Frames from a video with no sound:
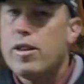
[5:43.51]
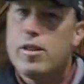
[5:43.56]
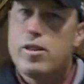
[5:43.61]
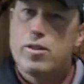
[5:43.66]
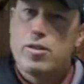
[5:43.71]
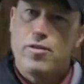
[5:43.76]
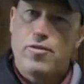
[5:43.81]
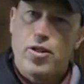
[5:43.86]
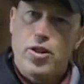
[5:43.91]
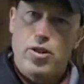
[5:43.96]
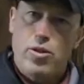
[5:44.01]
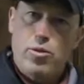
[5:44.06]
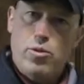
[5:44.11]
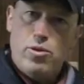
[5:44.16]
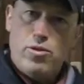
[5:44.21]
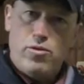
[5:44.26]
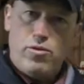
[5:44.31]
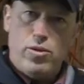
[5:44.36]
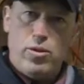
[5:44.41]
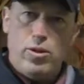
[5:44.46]
There's a very
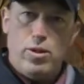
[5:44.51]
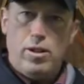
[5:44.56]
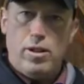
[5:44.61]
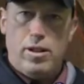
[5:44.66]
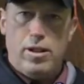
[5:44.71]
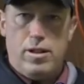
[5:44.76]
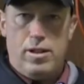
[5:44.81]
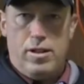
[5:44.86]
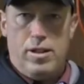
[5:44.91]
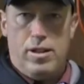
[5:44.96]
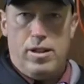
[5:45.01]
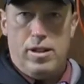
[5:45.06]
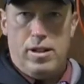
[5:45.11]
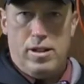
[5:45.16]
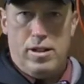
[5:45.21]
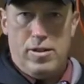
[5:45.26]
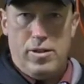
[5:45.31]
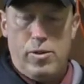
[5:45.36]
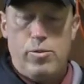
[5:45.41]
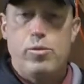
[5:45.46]
useful
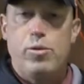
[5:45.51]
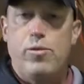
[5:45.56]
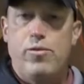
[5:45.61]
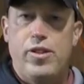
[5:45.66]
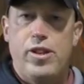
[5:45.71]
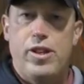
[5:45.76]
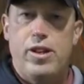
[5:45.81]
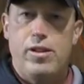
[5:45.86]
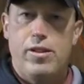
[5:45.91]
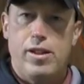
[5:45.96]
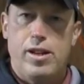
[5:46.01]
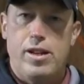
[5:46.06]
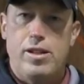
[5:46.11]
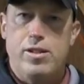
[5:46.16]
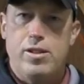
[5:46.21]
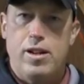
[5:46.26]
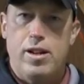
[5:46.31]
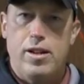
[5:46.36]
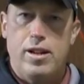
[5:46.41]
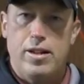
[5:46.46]
YouTube video that I
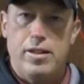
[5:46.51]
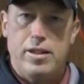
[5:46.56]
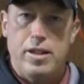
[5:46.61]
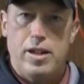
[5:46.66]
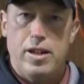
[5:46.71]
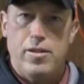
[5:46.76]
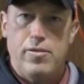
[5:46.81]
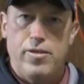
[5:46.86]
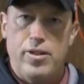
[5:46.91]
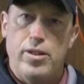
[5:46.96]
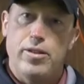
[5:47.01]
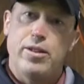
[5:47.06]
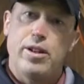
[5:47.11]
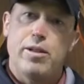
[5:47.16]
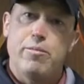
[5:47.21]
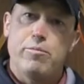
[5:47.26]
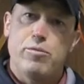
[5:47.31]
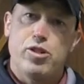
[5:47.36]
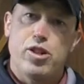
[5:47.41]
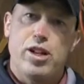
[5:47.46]
saw out there, a fellow
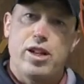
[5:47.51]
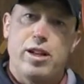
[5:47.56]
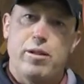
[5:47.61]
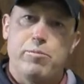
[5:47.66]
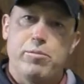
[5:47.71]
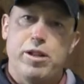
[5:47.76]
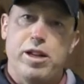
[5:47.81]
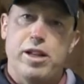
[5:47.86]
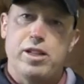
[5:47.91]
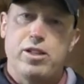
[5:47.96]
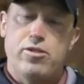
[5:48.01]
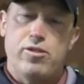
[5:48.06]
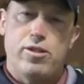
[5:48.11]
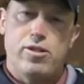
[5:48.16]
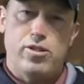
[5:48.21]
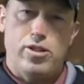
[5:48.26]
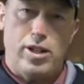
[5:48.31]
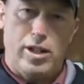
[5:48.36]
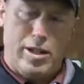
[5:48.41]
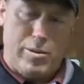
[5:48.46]
named Jacob Dykstra.
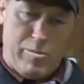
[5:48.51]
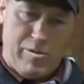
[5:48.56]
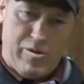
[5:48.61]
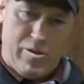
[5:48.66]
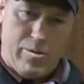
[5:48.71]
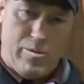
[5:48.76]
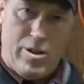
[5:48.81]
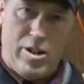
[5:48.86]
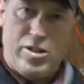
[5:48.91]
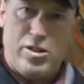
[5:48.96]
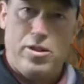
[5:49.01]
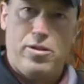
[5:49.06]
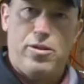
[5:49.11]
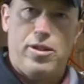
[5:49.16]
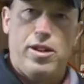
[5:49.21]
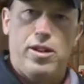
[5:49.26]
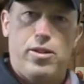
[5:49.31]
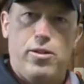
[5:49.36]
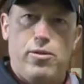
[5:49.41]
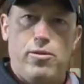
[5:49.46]
Jacob, if you're watching,
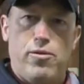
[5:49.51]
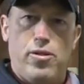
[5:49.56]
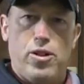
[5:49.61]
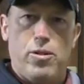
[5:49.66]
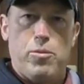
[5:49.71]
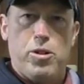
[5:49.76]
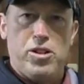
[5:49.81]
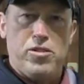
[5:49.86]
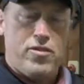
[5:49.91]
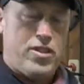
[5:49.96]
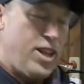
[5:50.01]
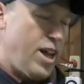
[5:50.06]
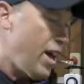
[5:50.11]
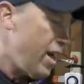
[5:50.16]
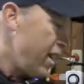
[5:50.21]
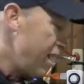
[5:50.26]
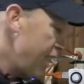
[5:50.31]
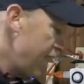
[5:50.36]
thank you very much for that,